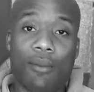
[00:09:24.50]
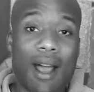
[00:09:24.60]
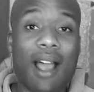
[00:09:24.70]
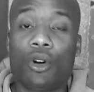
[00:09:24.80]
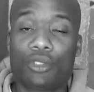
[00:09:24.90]

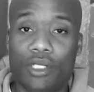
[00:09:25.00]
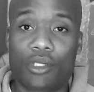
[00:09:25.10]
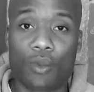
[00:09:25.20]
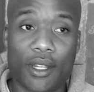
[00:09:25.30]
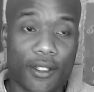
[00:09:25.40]
my whole
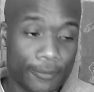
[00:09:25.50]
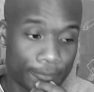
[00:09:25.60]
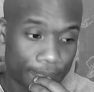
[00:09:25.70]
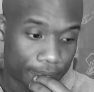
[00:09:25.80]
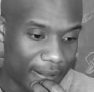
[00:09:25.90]
situation,
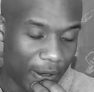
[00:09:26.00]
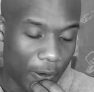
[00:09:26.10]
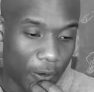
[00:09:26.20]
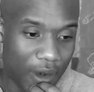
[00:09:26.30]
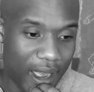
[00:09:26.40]
the
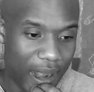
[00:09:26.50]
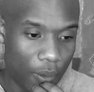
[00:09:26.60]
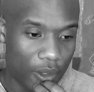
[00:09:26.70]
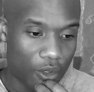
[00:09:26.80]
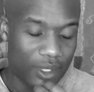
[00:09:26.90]
whole grind I
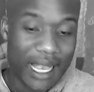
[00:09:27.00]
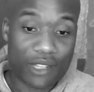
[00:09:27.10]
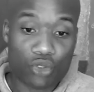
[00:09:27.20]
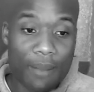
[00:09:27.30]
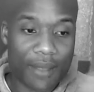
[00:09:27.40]
went through, because I
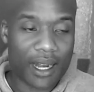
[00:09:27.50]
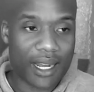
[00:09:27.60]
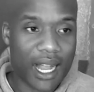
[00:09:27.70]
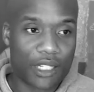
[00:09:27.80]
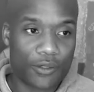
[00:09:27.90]
dropped out of
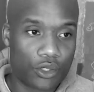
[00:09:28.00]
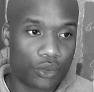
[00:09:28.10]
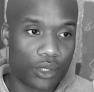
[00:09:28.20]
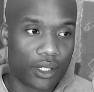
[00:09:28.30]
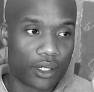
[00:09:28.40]
college for
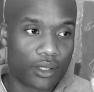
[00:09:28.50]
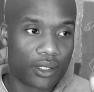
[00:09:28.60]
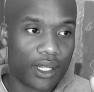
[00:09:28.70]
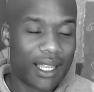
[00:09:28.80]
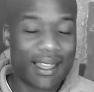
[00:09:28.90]
2 years,
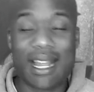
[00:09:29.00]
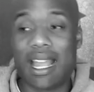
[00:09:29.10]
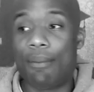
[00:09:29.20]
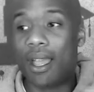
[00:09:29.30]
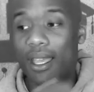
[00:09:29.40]
and then I
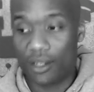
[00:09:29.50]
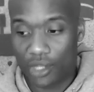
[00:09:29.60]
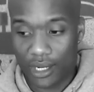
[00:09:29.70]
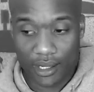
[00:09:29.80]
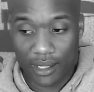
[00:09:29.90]
got back
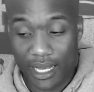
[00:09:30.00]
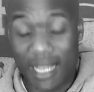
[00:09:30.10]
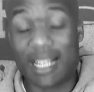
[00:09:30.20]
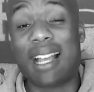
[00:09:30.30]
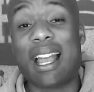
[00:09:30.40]
into
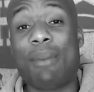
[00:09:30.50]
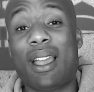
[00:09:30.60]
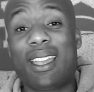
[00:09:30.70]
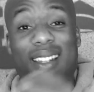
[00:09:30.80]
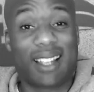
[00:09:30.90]

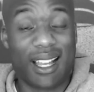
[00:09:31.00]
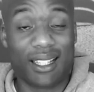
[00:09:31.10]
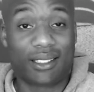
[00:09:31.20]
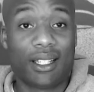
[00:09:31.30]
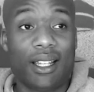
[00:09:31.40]

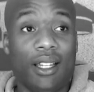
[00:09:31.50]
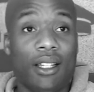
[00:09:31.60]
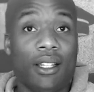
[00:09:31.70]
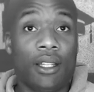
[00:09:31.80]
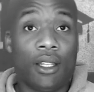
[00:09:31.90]
college.
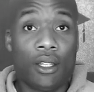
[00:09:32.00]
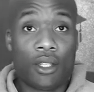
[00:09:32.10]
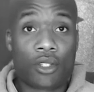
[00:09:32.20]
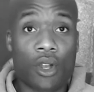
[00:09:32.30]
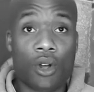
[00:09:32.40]

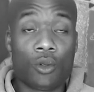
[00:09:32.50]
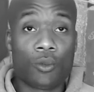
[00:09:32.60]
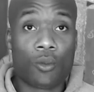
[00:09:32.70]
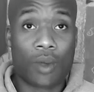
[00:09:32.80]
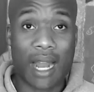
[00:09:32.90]
So
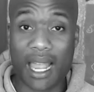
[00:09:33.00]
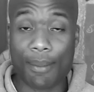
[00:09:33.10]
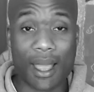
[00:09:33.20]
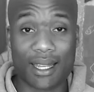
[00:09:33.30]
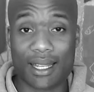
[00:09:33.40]
when I got
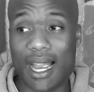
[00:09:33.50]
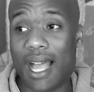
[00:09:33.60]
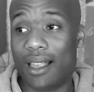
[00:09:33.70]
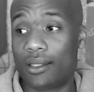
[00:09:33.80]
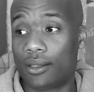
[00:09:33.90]
back into
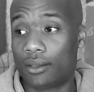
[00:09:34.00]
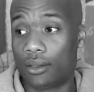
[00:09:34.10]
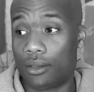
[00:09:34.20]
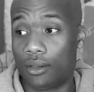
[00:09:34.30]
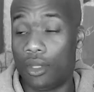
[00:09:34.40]
college,
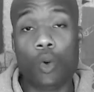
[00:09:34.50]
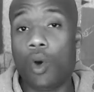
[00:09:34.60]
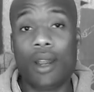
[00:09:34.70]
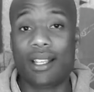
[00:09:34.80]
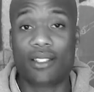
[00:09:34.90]
no
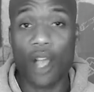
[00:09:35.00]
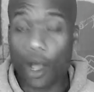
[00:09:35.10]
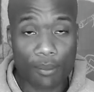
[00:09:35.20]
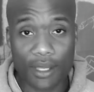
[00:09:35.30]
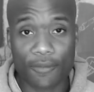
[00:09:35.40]
one had
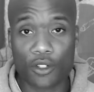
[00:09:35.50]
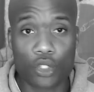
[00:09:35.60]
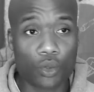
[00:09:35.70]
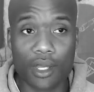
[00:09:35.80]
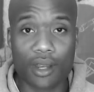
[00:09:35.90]
saw me for
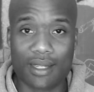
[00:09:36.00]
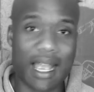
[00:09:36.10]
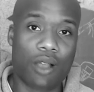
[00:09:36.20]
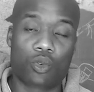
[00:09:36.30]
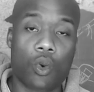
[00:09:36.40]
2 years.
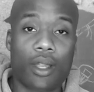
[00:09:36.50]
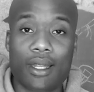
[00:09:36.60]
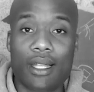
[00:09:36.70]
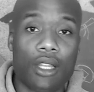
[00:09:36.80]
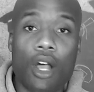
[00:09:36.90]
I was
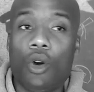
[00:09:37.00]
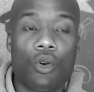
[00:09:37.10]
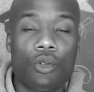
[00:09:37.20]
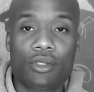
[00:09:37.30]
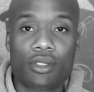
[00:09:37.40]
working at
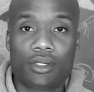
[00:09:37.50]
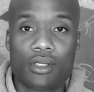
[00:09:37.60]
Lowe's.